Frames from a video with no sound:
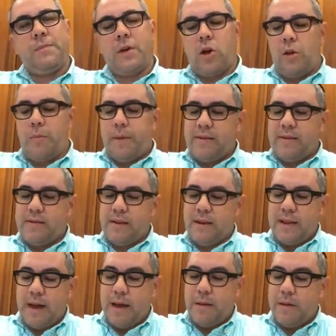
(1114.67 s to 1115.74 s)

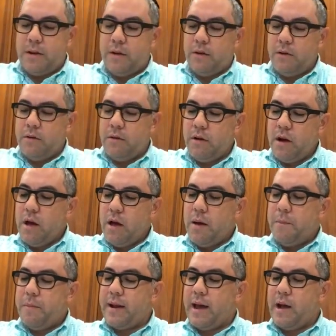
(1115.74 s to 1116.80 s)

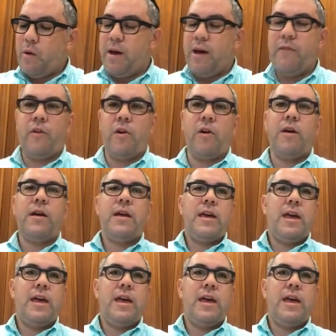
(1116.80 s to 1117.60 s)
But however,